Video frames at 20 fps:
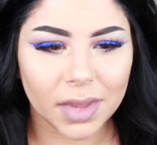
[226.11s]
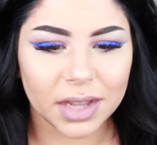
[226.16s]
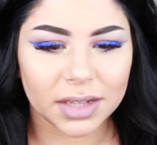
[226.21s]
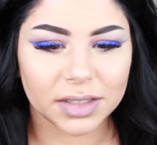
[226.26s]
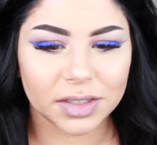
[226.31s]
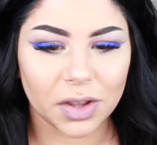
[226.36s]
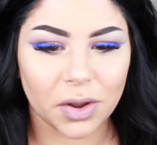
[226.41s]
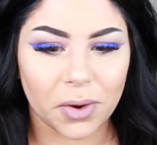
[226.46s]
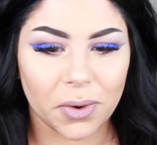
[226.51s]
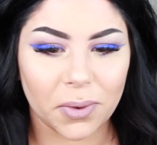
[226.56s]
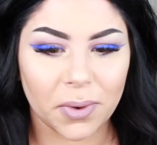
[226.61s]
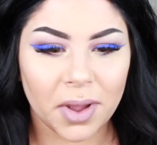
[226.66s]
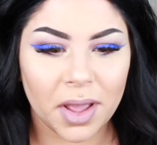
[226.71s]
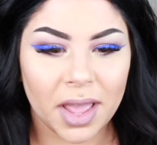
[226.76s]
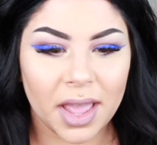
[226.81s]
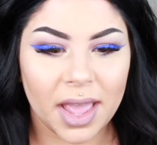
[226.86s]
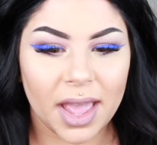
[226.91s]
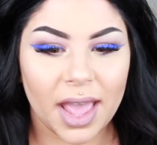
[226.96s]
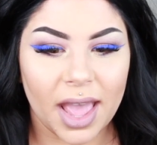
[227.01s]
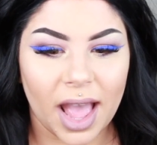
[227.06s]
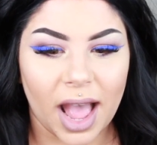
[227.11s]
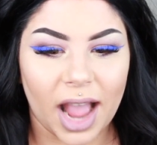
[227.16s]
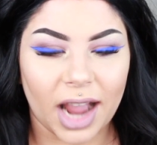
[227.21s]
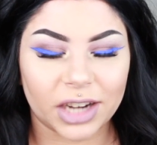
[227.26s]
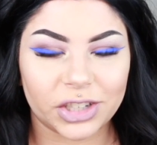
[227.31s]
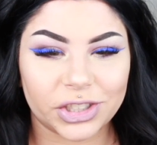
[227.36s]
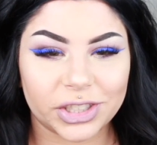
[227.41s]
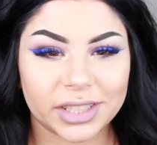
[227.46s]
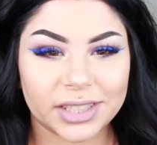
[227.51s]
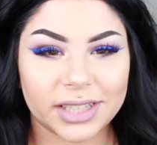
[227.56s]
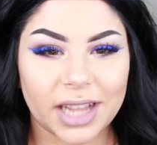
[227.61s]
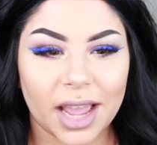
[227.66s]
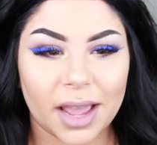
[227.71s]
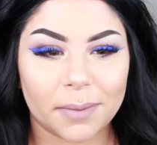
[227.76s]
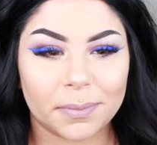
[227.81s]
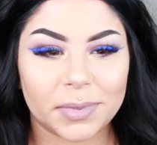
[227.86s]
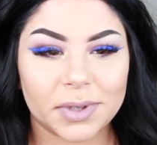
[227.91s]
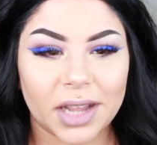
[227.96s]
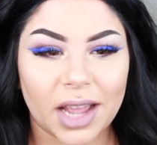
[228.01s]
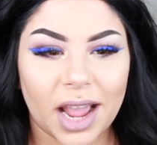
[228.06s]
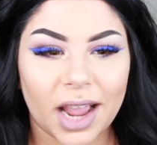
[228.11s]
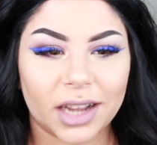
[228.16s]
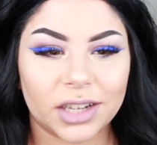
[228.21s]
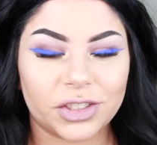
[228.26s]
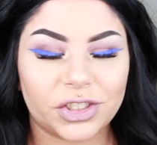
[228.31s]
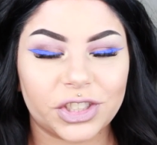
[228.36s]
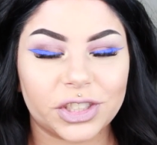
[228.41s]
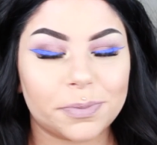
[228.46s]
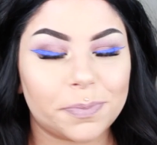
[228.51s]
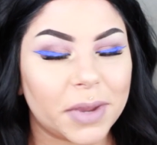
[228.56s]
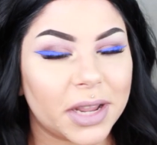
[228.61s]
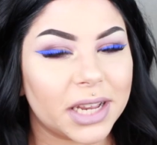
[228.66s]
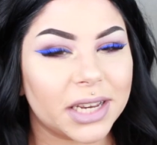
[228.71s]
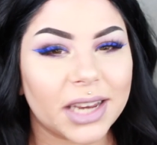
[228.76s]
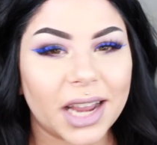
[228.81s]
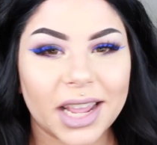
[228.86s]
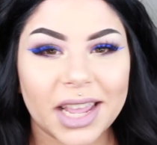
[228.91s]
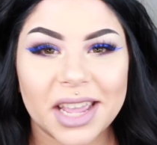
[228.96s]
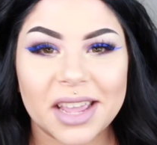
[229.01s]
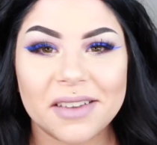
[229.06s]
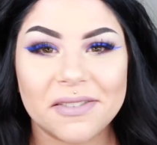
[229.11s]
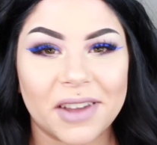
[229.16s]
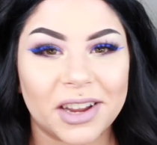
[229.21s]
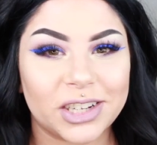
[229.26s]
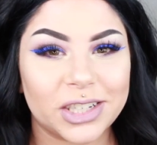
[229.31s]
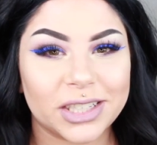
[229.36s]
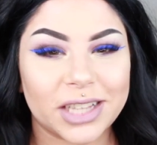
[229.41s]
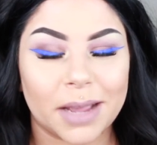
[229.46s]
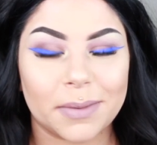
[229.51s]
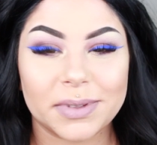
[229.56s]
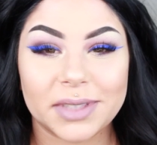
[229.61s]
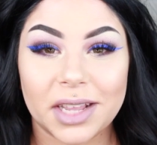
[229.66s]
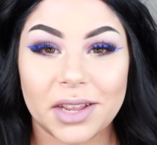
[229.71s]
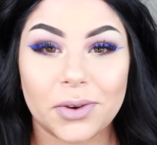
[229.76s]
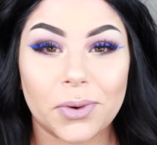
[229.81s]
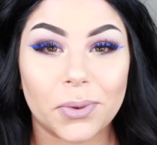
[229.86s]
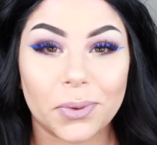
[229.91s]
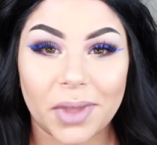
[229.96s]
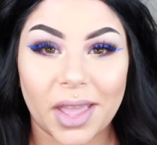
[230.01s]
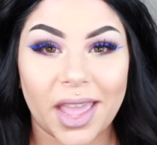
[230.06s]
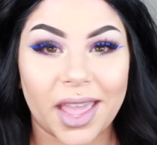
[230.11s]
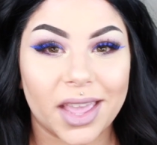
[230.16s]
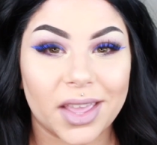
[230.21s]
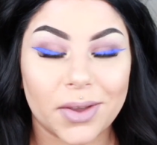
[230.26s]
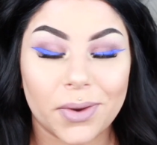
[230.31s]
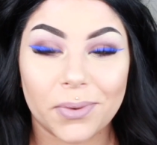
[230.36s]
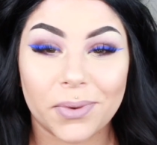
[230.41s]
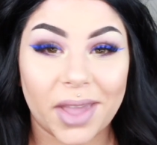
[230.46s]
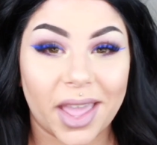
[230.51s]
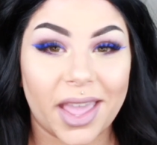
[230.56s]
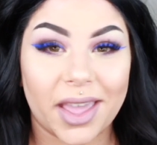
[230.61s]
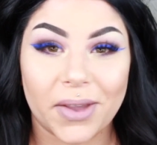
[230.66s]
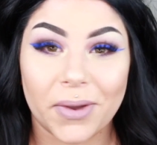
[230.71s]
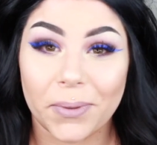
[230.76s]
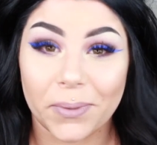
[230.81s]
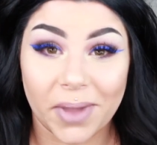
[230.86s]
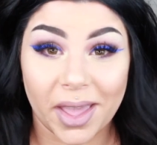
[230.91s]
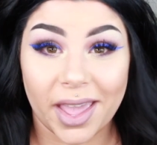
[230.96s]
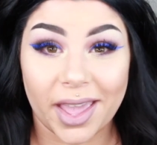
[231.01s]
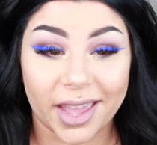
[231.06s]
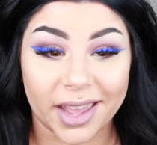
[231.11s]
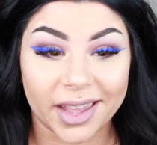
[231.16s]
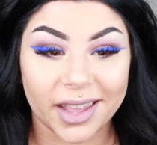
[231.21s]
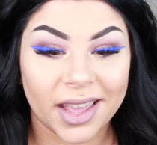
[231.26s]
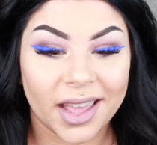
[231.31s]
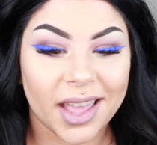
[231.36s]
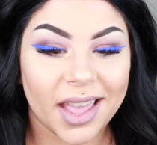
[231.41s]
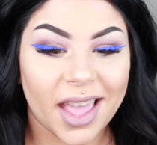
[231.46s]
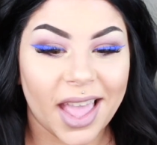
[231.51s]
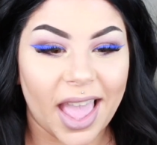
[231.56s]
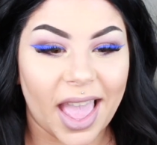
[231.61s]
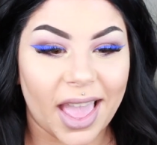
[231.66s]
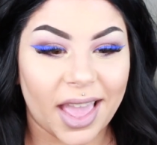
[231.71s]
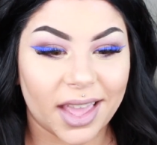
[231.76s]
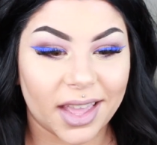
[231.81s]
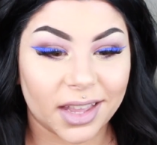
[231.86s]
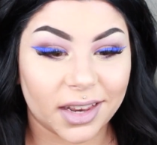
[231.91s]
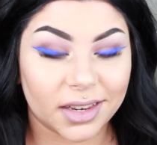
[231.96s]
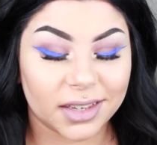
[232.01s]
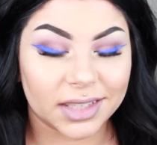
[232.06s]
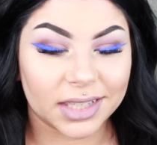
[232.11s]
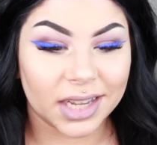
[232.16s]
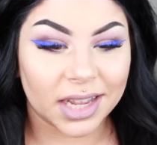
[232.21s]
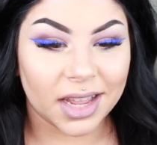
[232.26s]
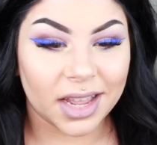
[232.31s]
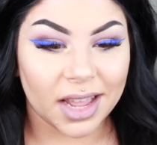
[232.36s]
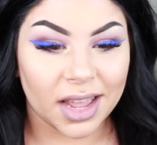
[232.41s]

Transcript: So I just kept being naive. I just kept saying, okay. And